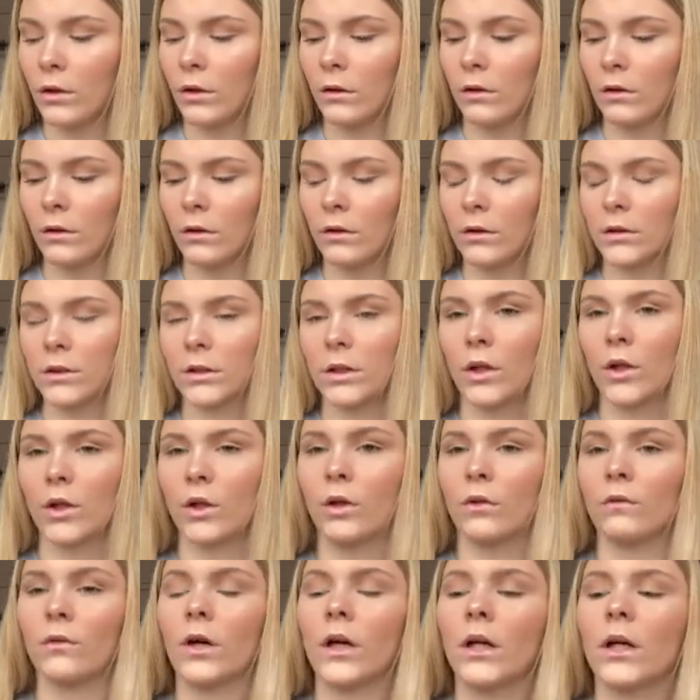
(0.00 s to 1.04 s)
So
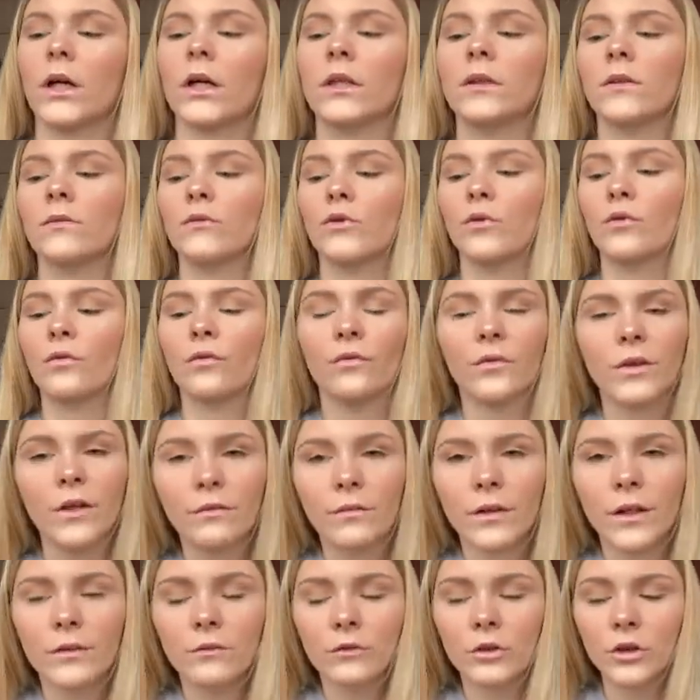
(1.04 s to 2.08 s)
highlighters, I've got 3
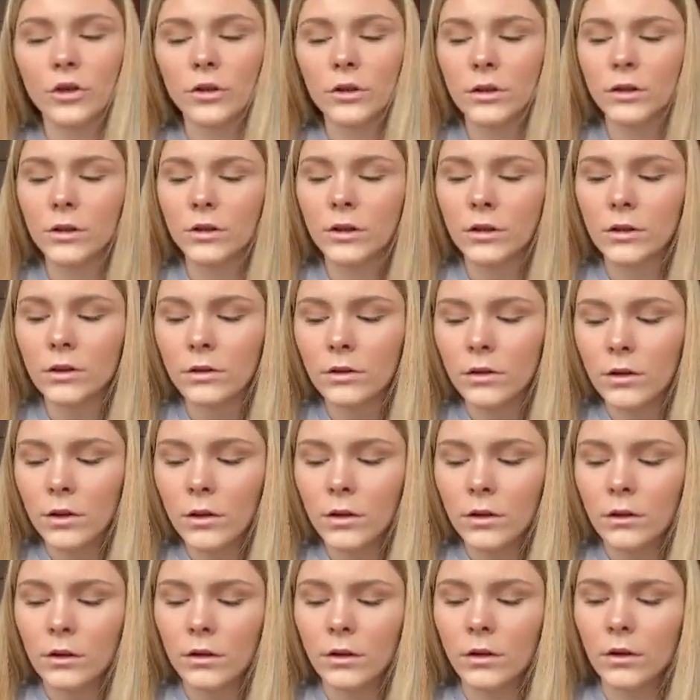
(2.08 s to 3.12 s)
favourites.
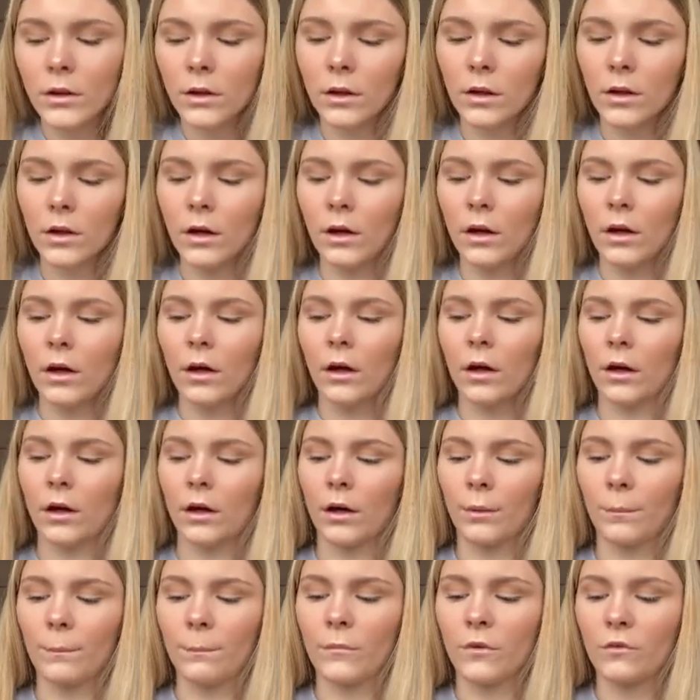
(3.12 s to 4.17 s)

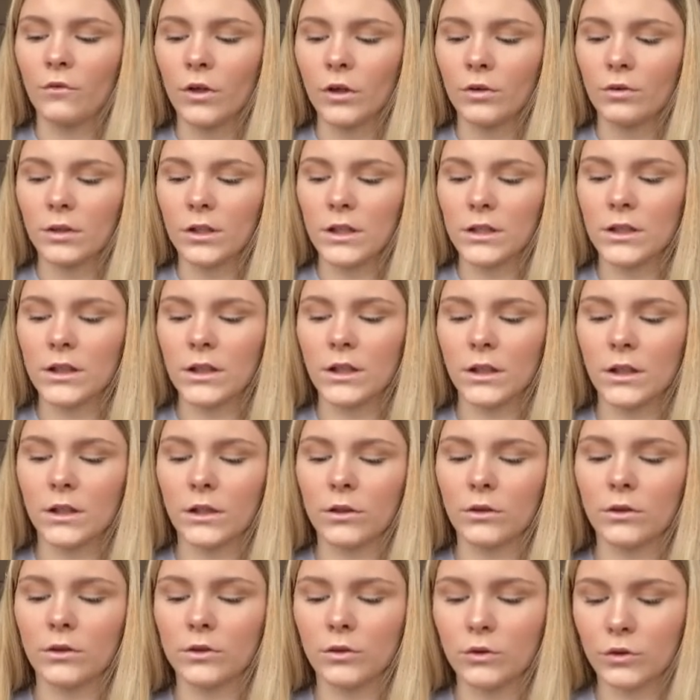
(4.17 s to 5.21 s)
The first one is the
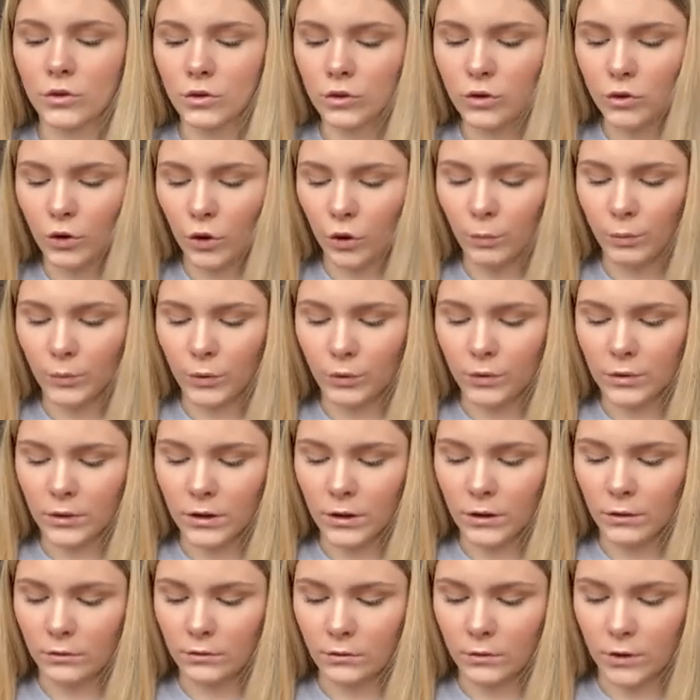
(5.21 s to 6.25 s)
Doll Beauty.
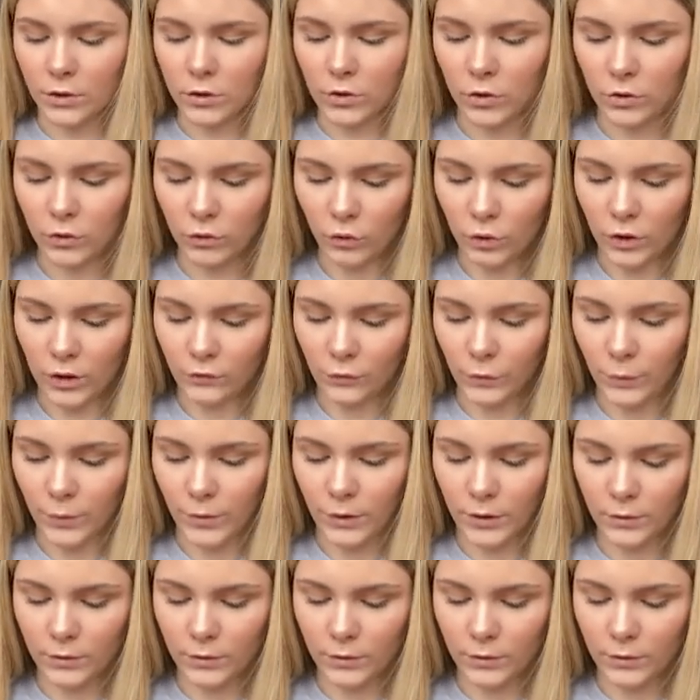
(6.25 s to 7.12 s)
That's just gone everywhere.